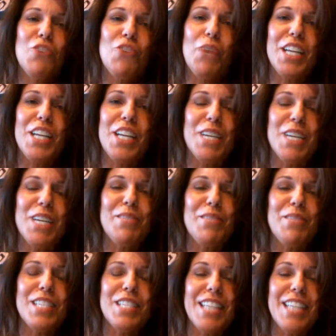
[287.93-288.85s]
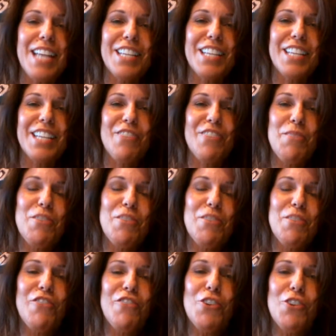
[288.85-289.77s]
When it comes to saline
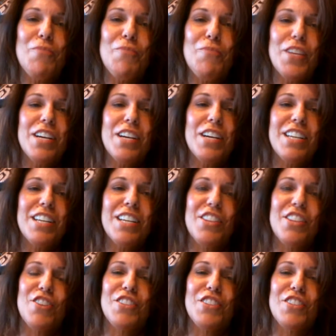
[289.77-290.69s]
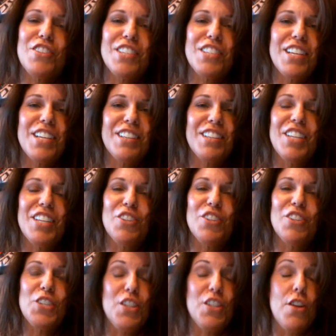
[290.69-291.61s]
removal, there's
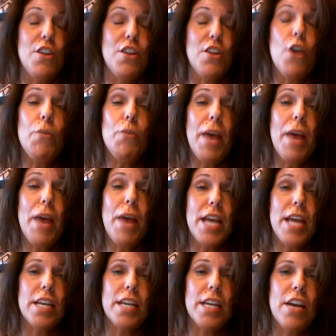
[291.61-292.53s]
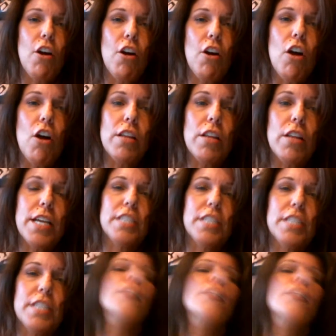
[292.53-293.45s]
little to no pain at all. It
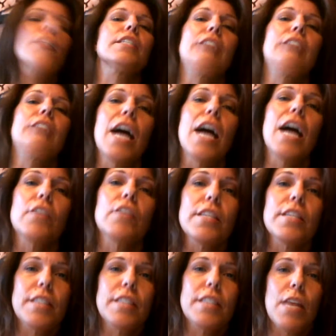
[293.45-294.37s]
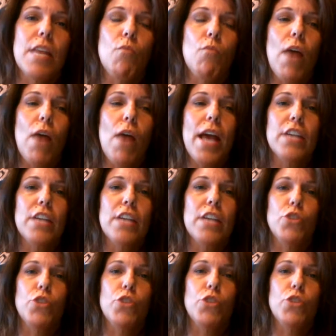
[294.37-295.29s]
is done exactly the same way
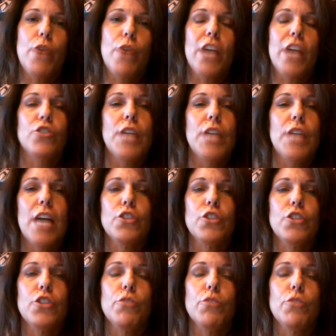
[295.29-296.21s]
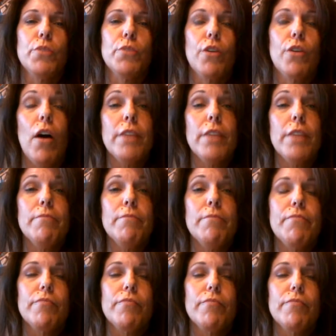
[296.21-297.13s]
as when you had your tattoo put on.
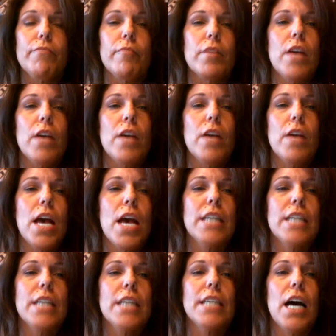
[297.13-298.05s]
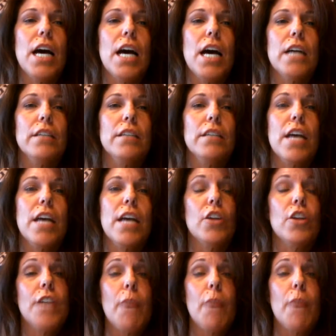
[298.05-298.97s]
And
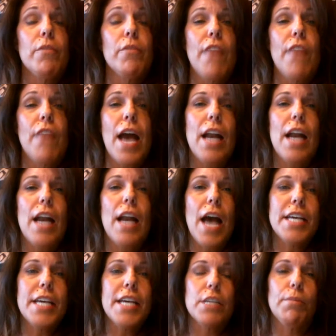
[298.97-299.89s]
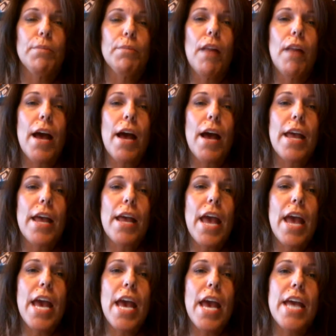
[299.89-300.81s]
on top of that, I can apply
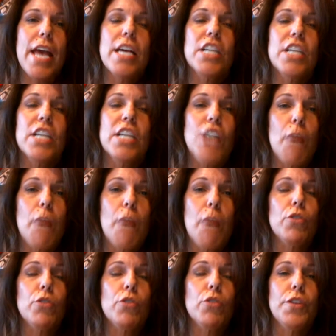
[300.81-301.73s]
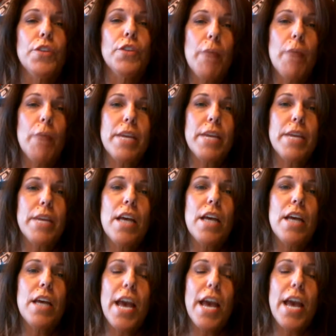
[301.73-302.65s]
a topical
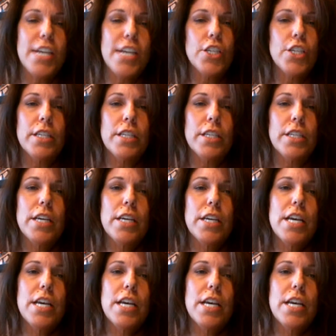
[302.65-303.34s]
numbing agent